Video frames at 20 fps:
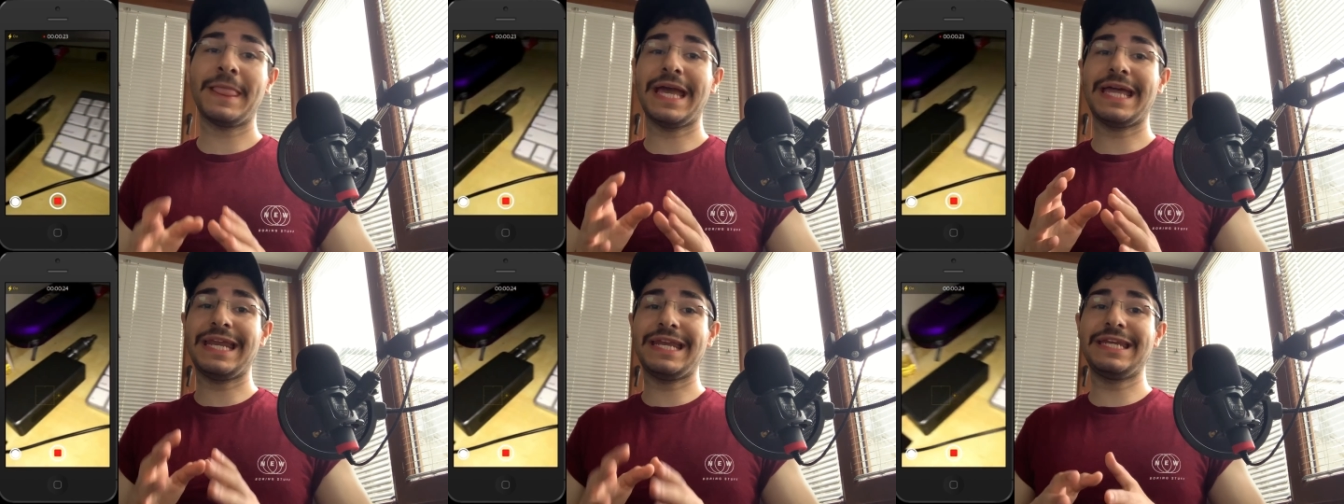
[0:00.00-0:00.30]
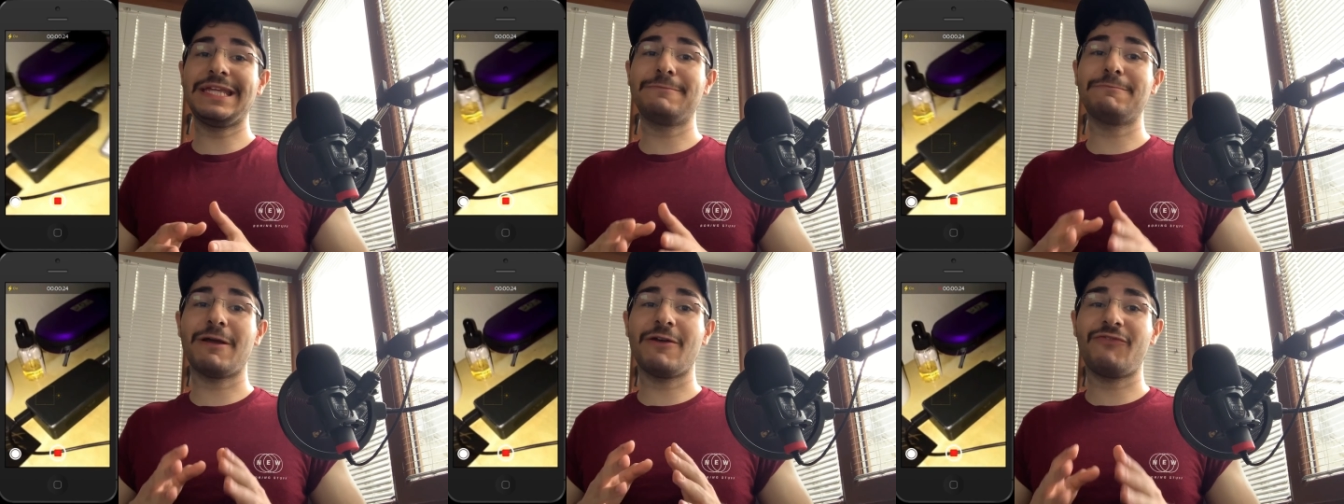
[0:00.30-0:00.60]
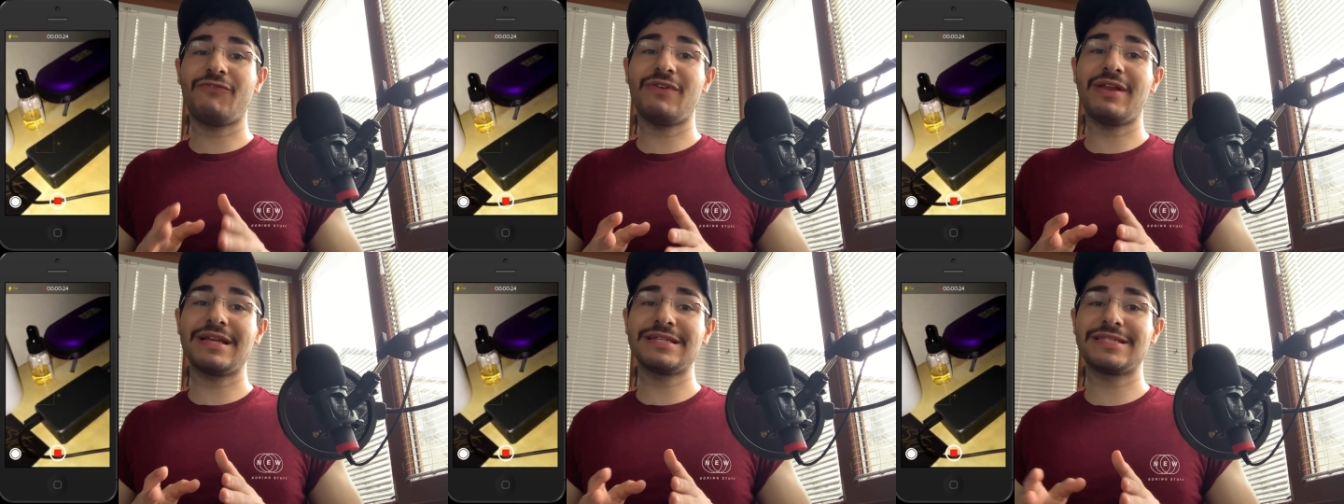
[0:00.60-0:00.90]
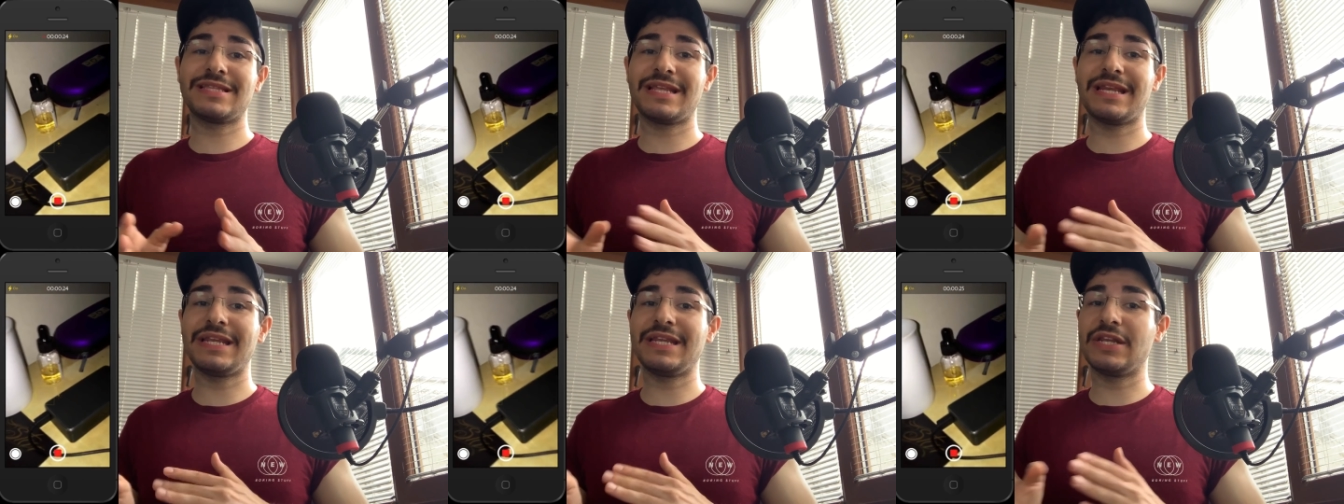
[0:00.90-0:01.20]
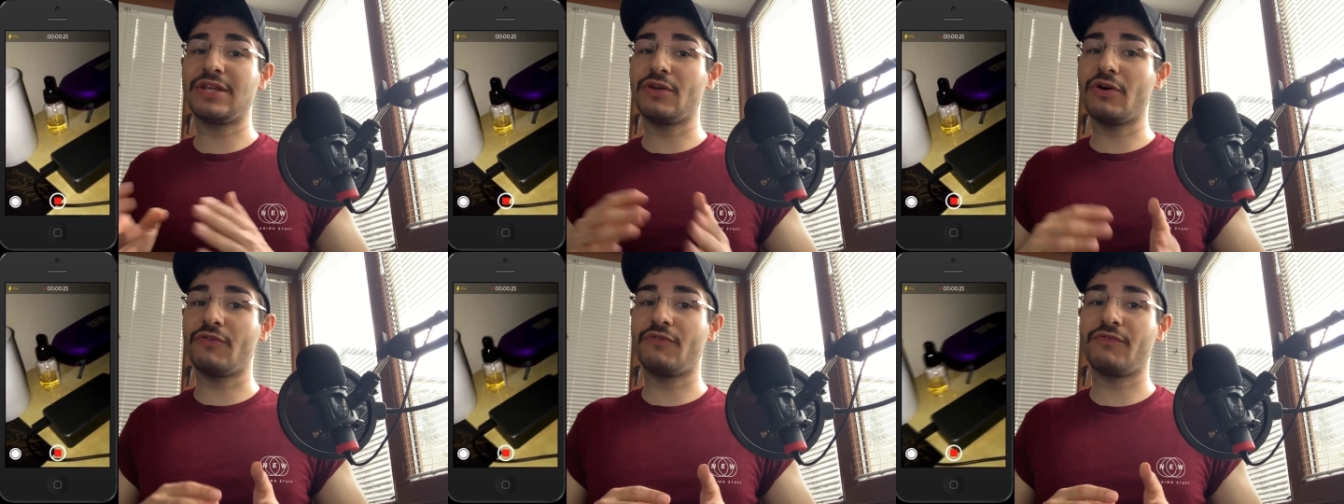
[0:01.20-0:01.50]
and I need my flash and I
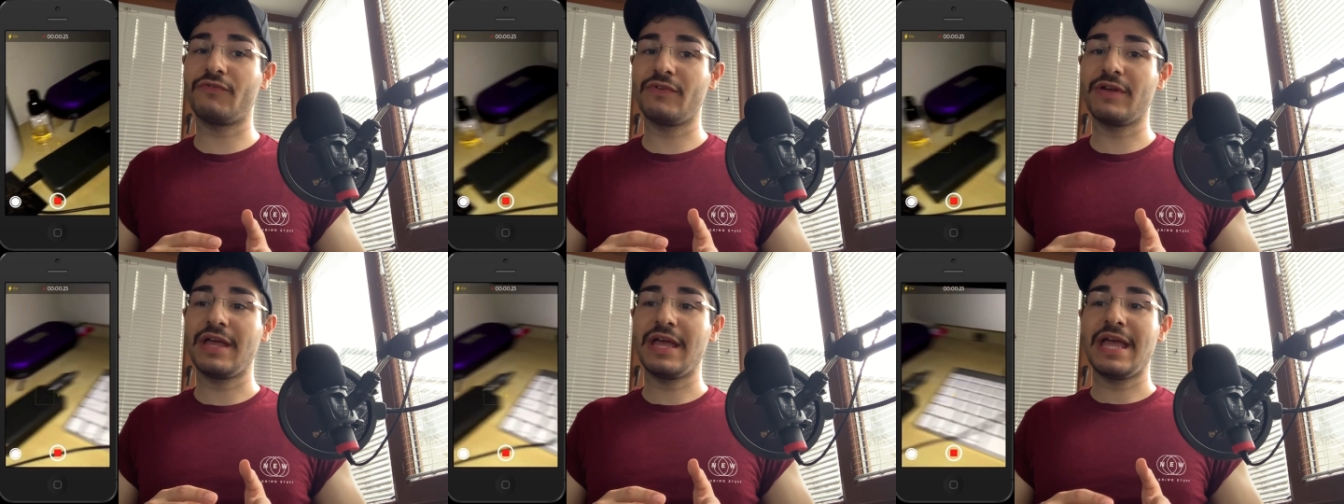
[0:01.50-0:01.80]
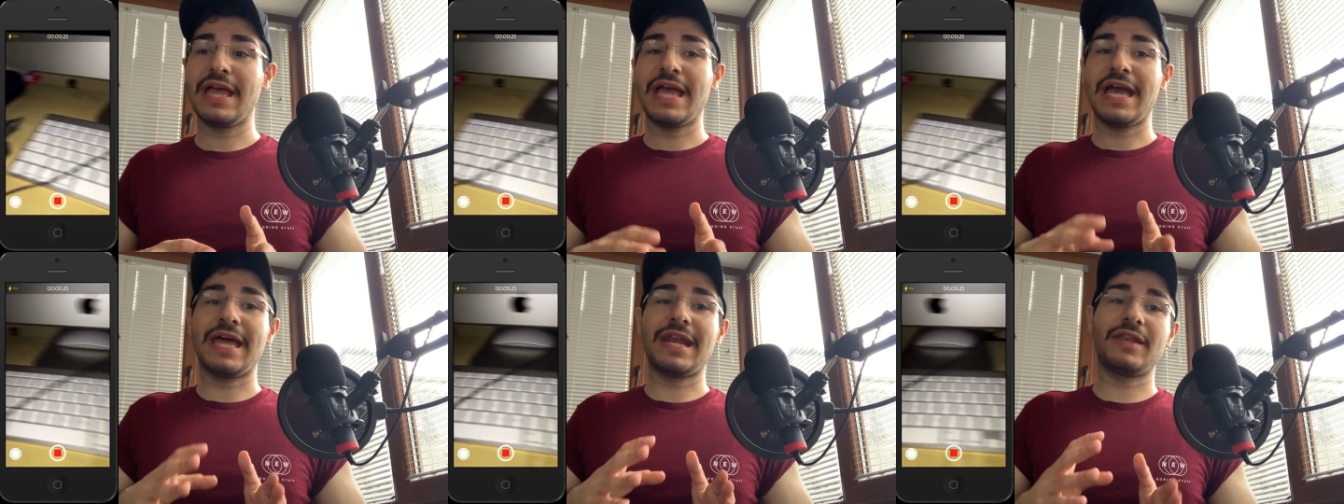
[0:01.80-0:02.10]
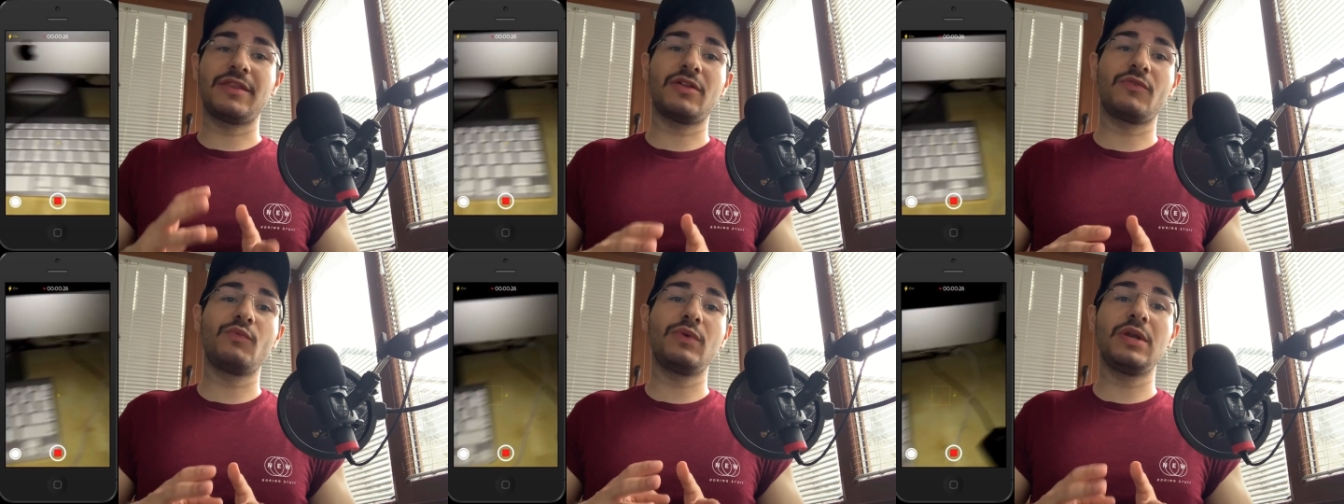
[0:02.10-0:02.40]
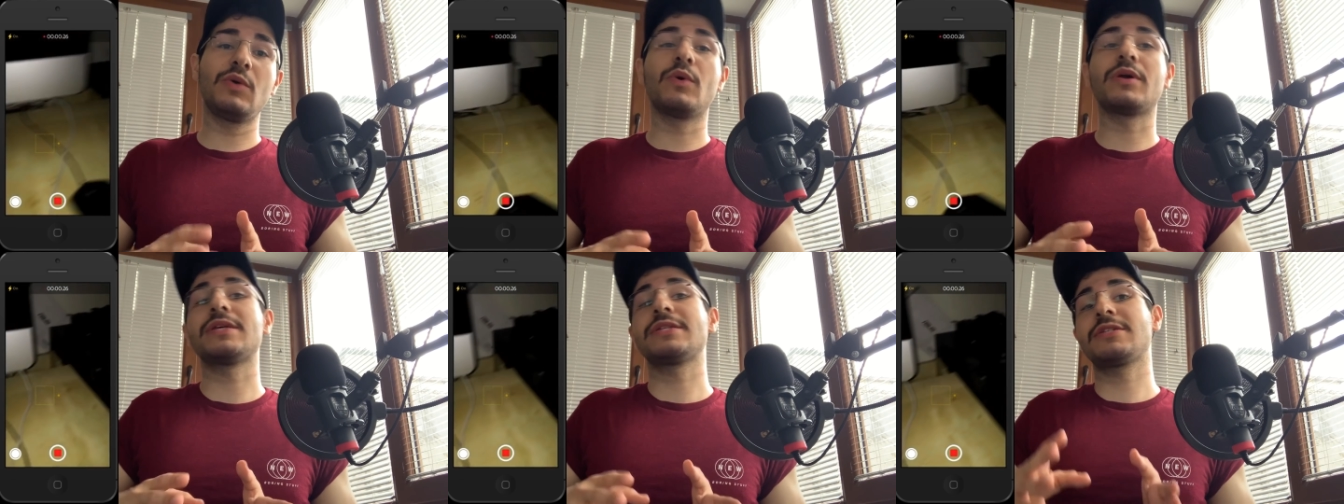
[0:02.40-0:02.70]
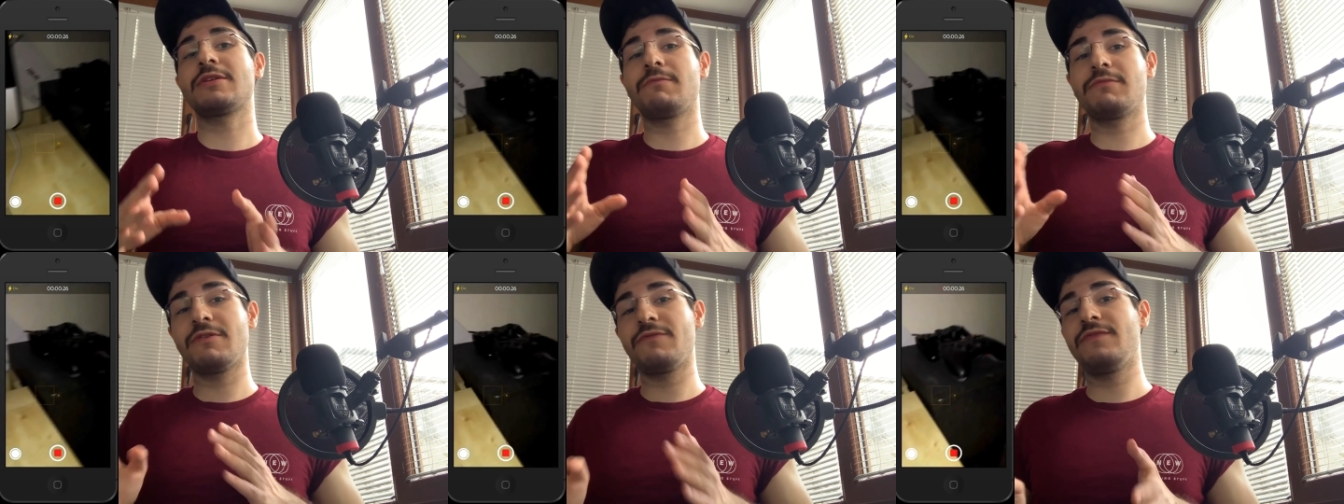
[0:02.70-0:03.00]
need it off and I don't really want to
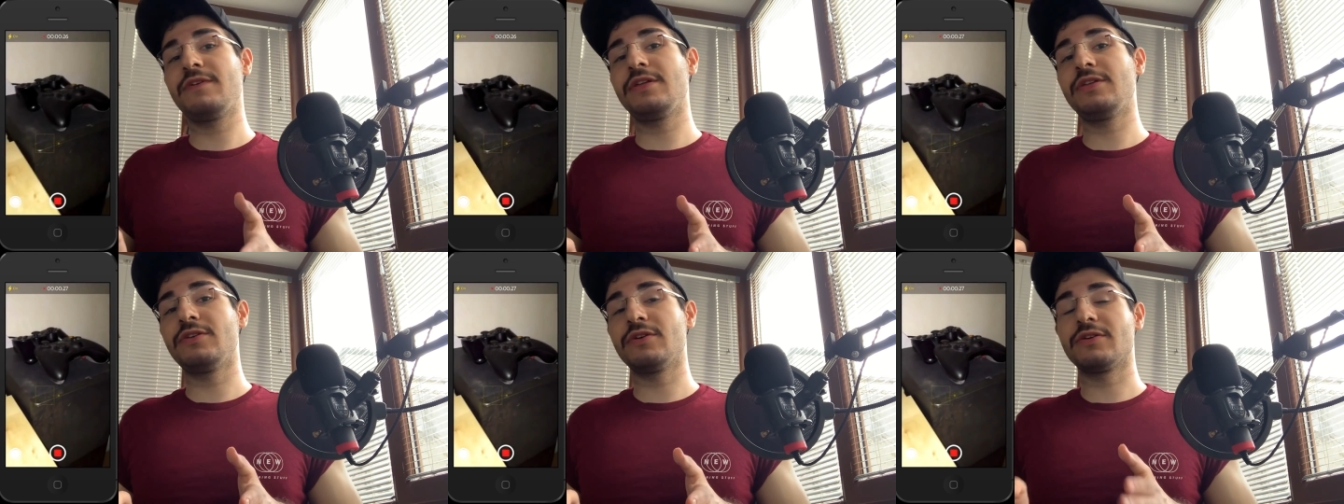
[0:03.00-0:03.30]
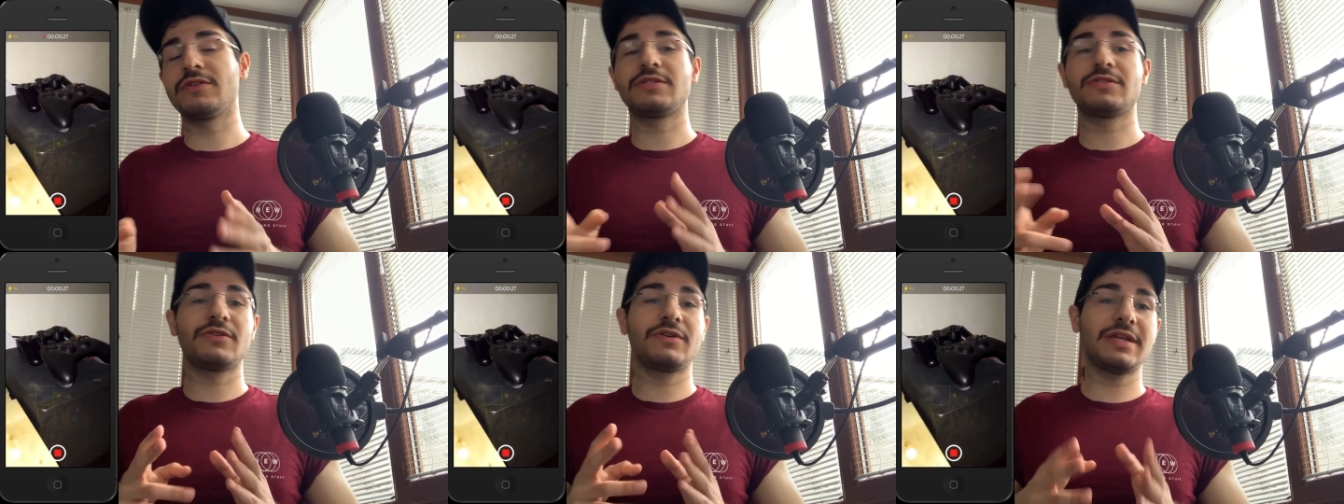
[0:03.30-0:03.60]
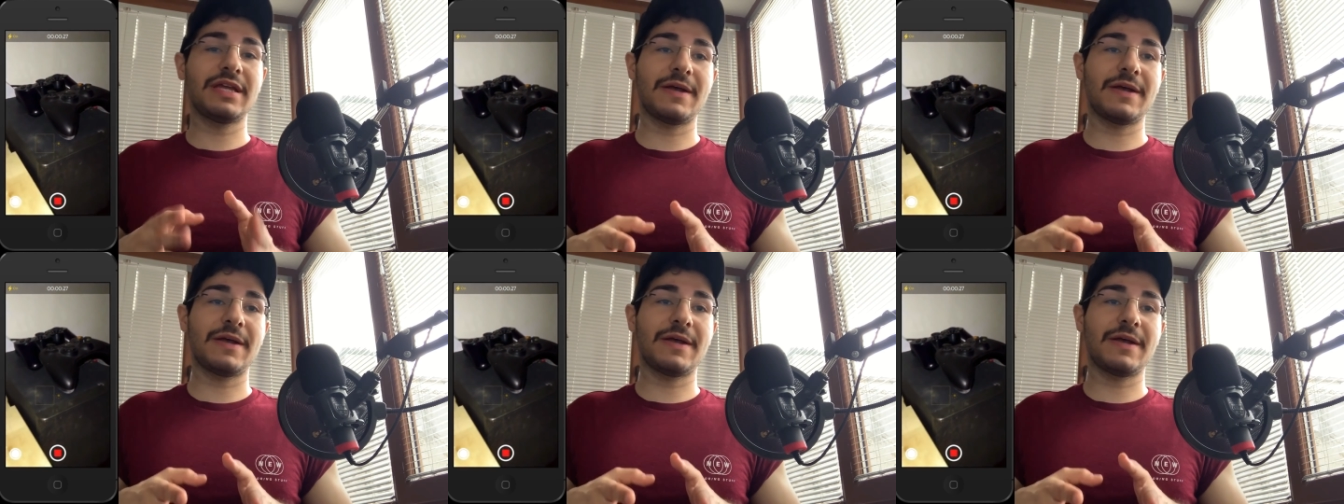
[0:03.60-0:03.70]
stop the video. So